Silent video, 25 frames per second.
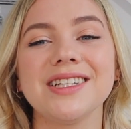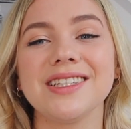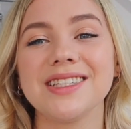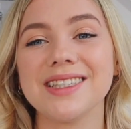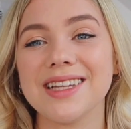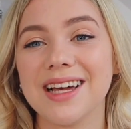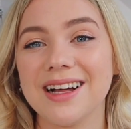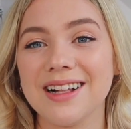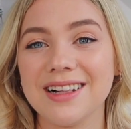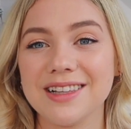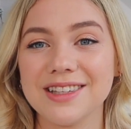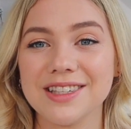
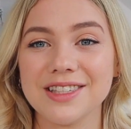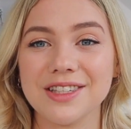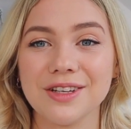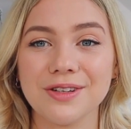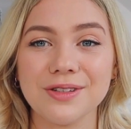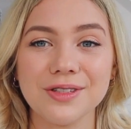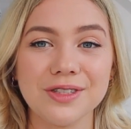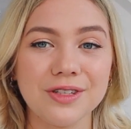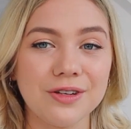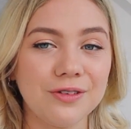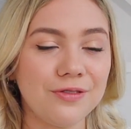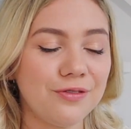style
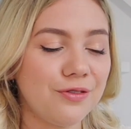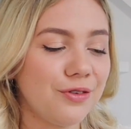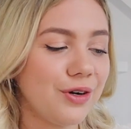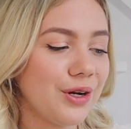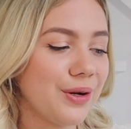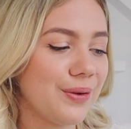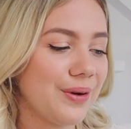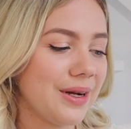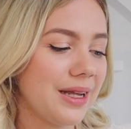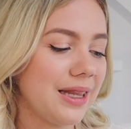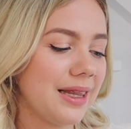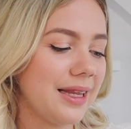so, so
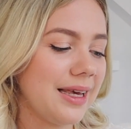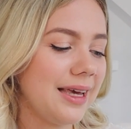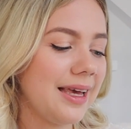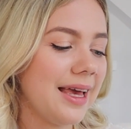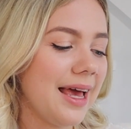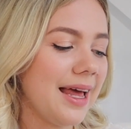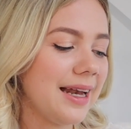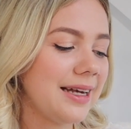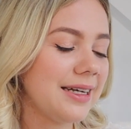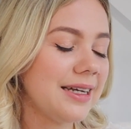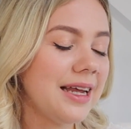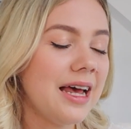frequently,
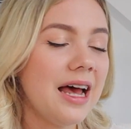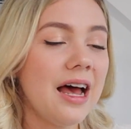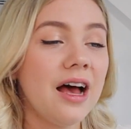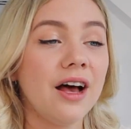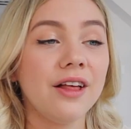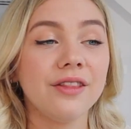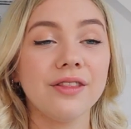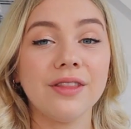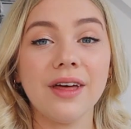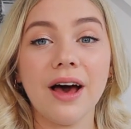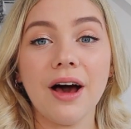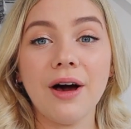and
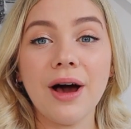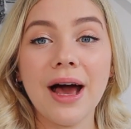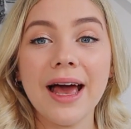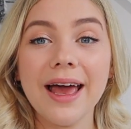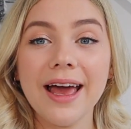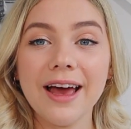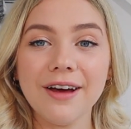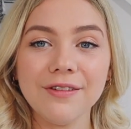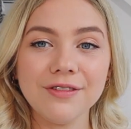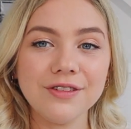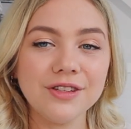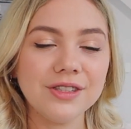I
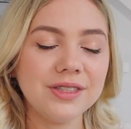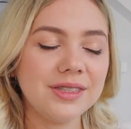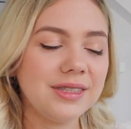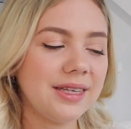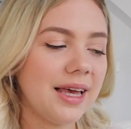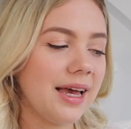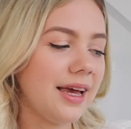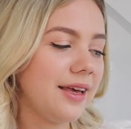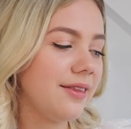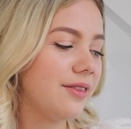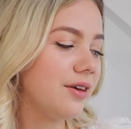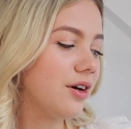have to
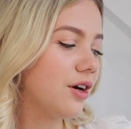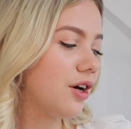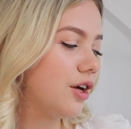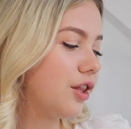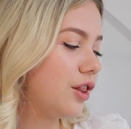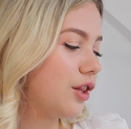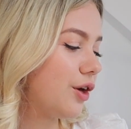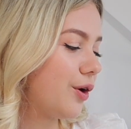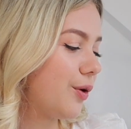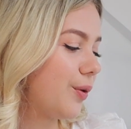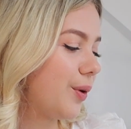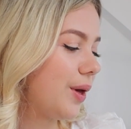say, the
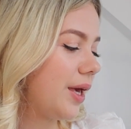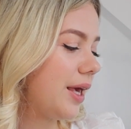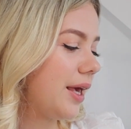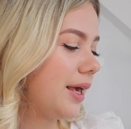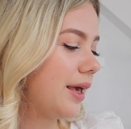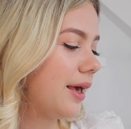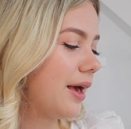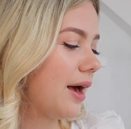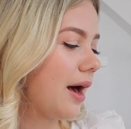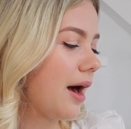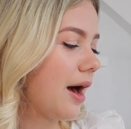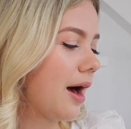
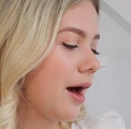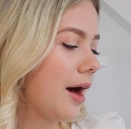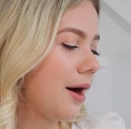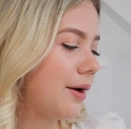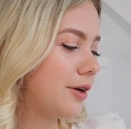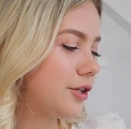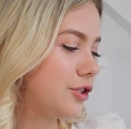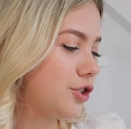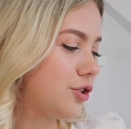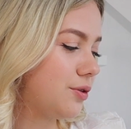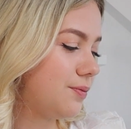Chloe... And